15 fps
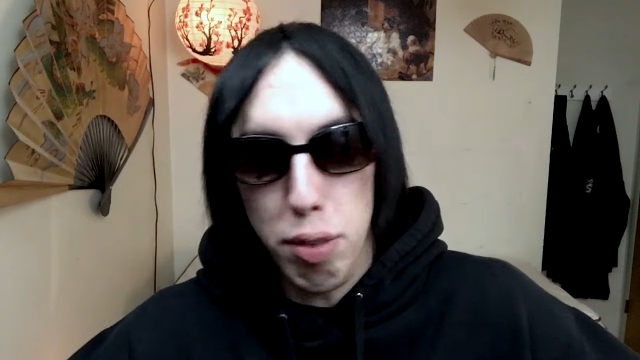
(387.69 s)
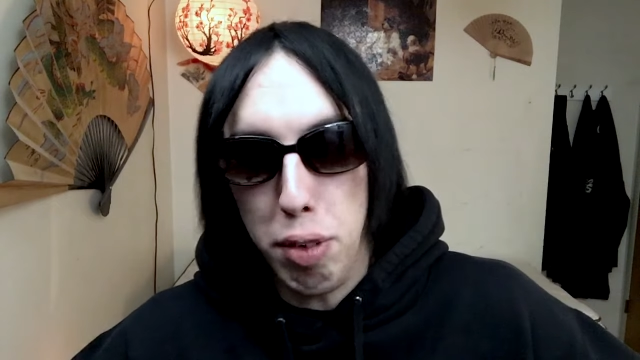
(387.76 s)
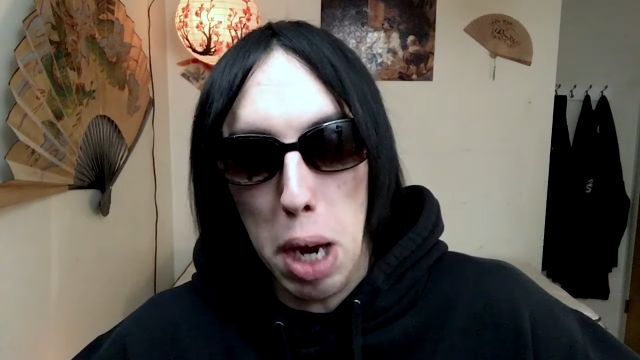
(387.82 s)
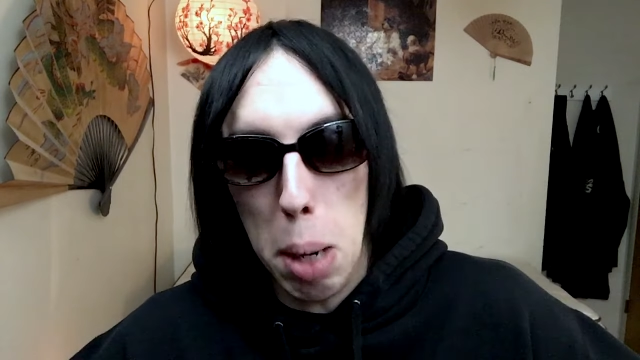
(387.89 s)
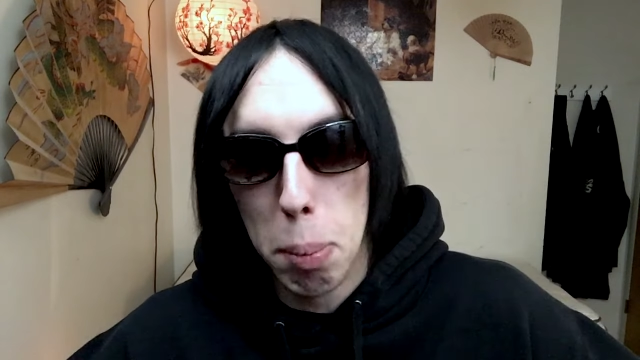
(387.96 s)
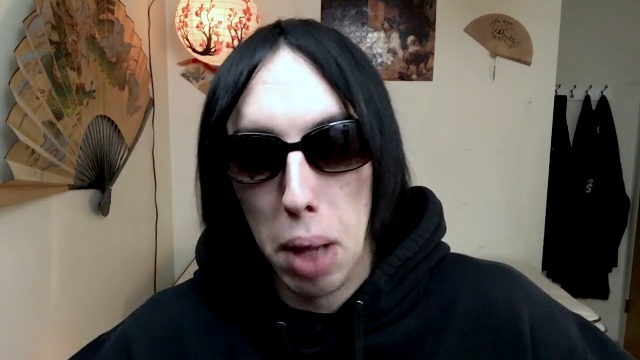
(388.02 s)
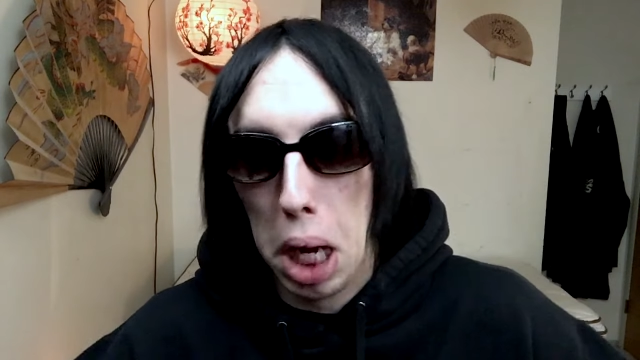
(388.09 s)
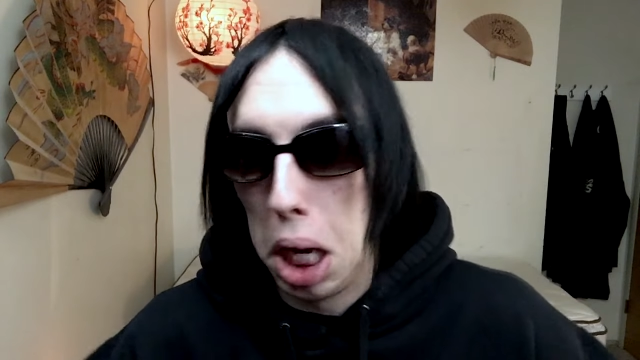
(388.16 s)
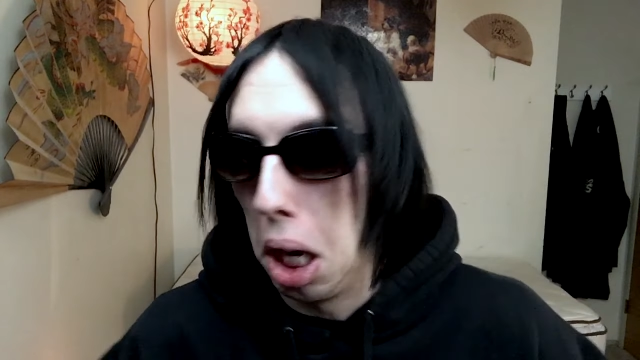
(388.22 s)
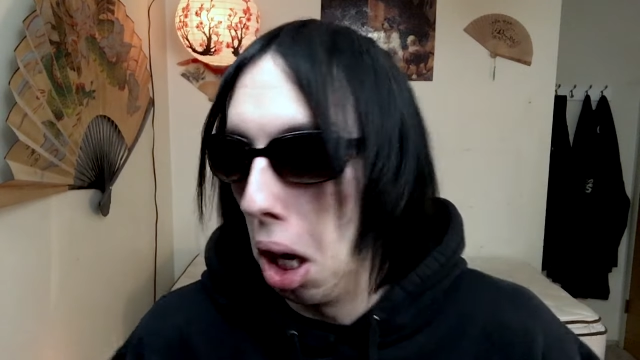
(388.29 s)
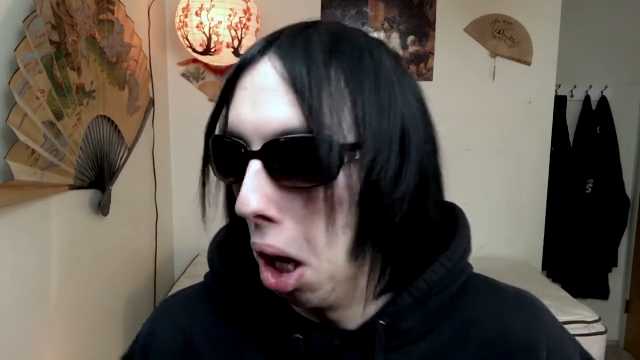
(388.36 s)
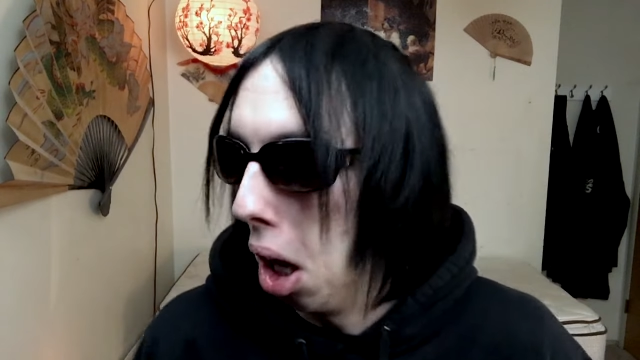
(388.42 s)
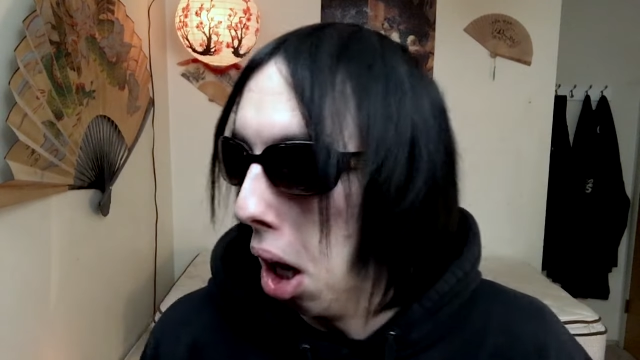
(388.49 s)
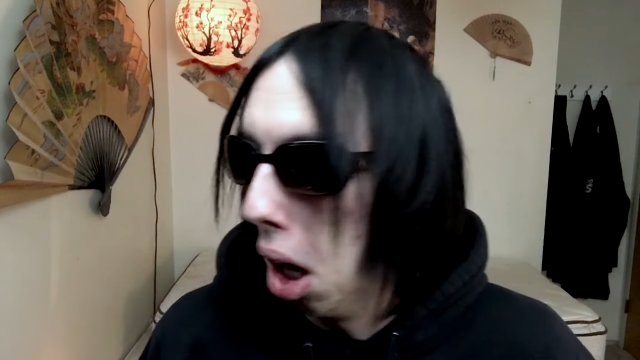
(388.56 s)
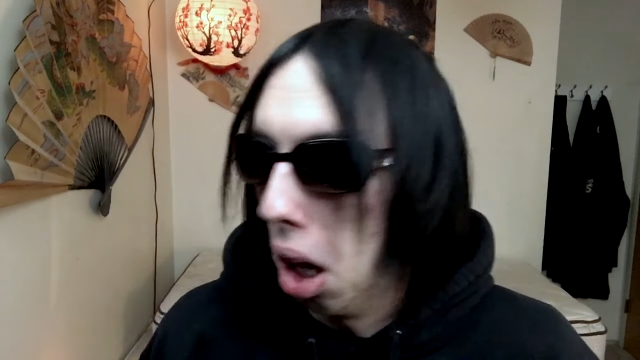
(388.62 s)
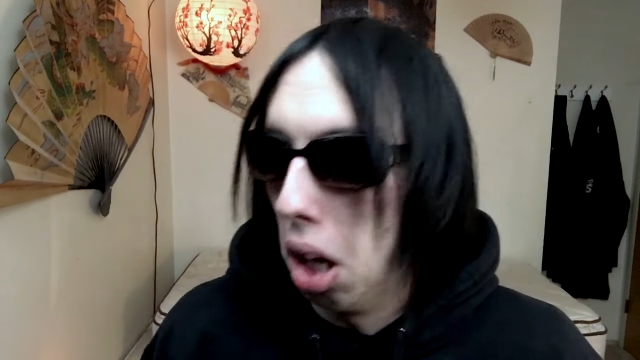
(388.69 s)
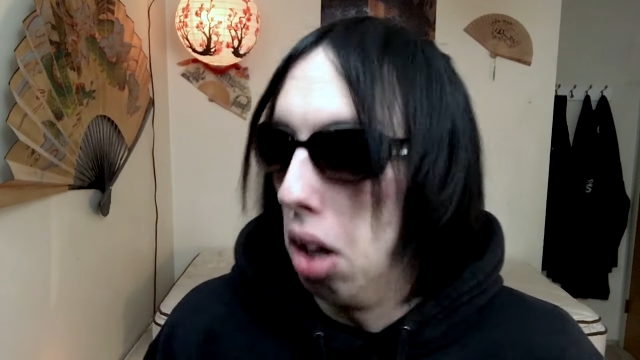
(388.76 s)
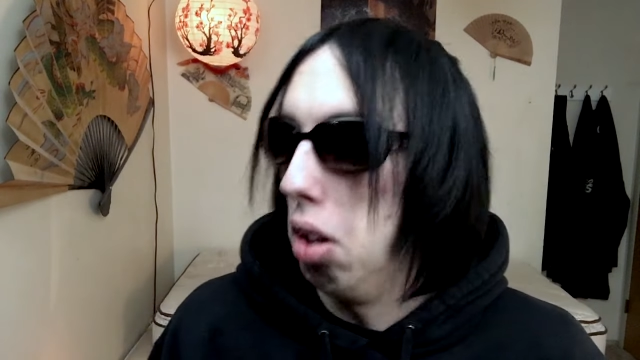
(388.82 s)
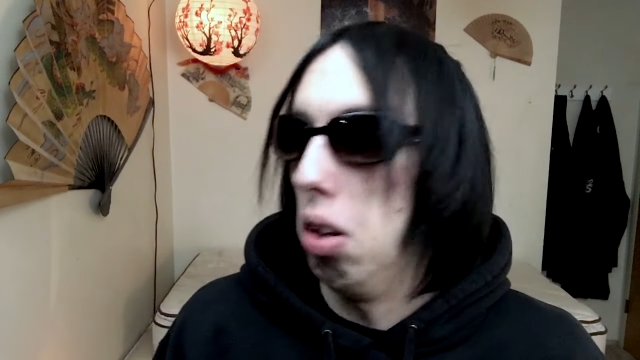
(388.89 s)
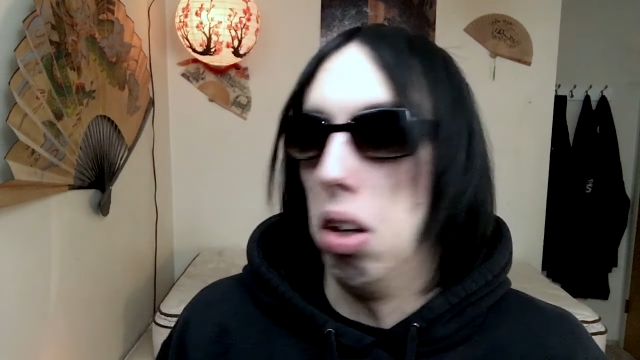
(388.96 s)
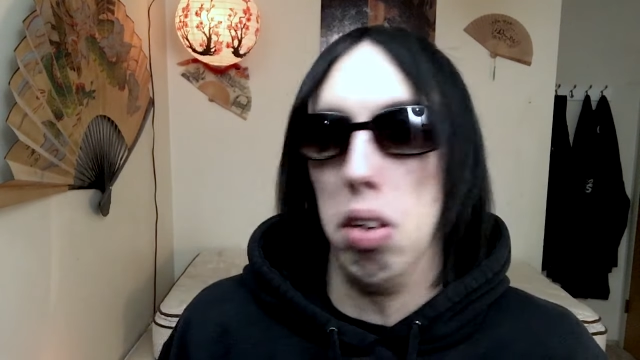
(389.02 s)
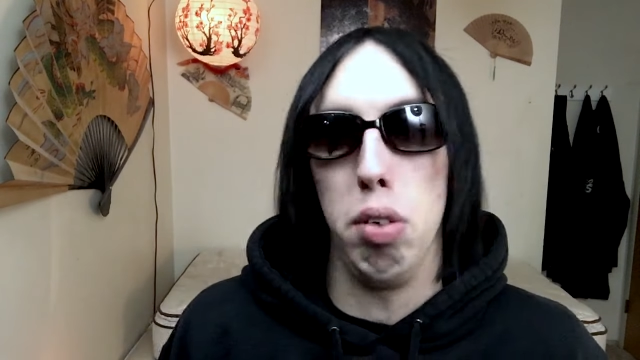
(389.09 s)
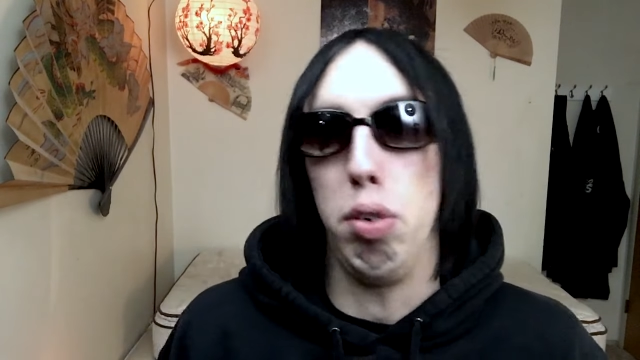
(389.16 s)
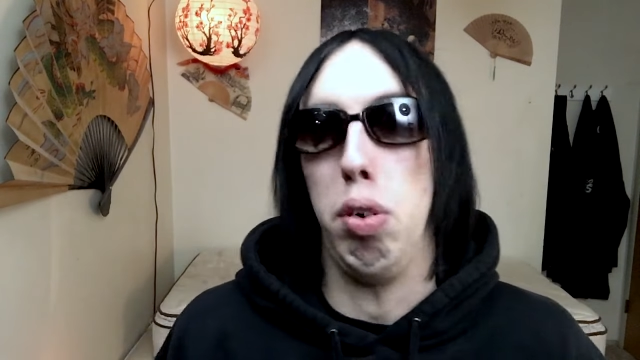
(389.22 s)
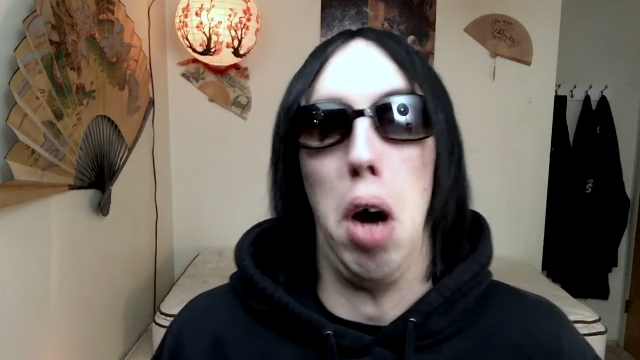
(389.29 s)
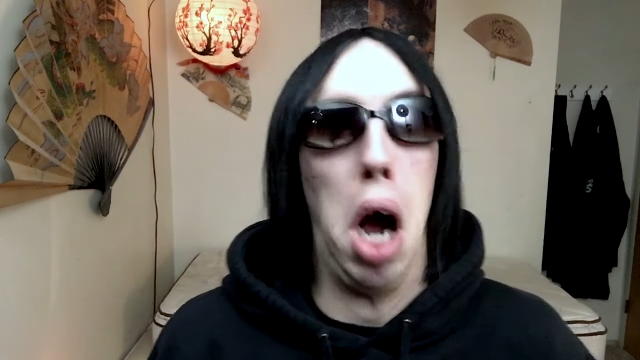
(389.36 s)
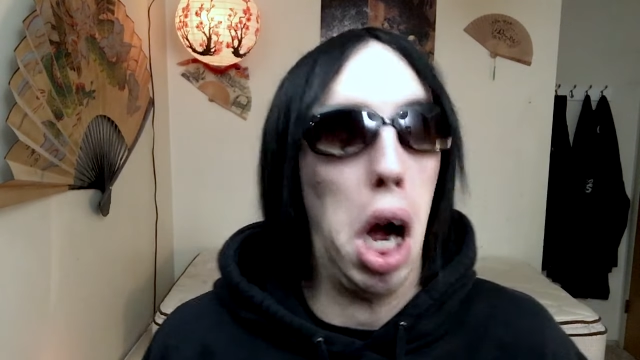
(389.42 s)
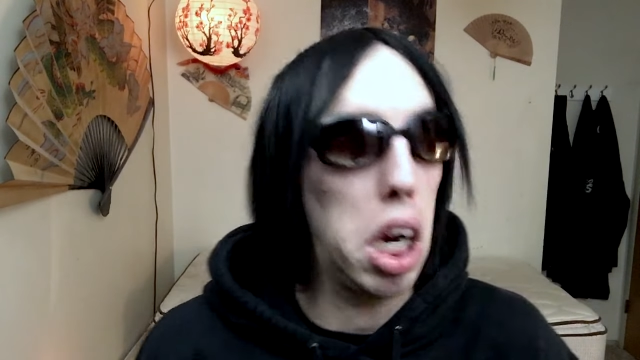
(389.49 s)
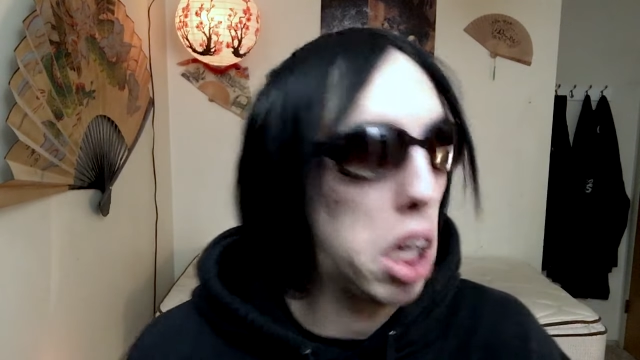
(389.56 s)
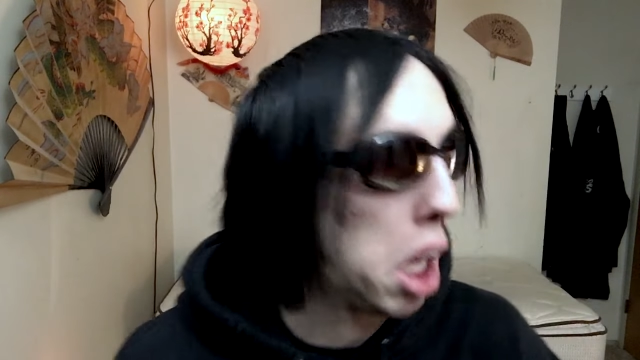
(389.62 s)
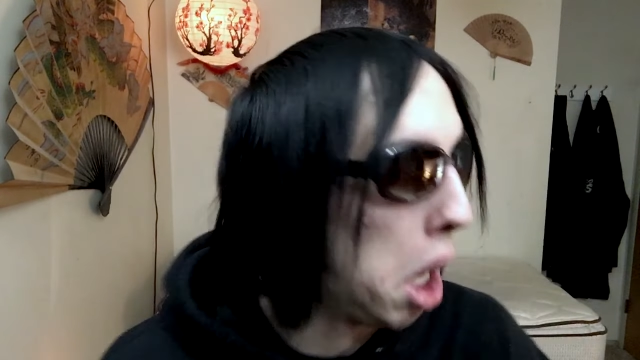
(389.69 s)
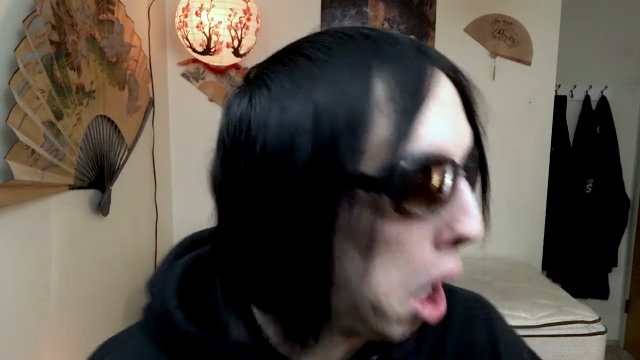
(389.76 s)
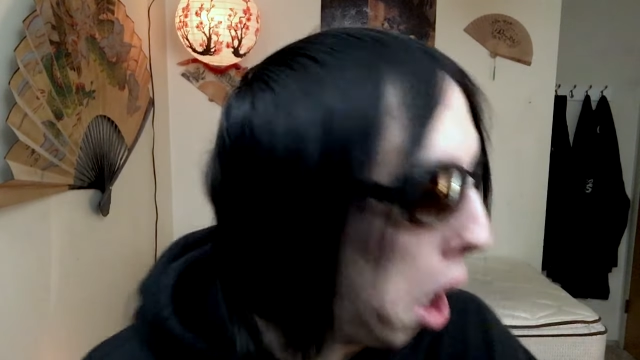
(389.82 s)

family? Fuck.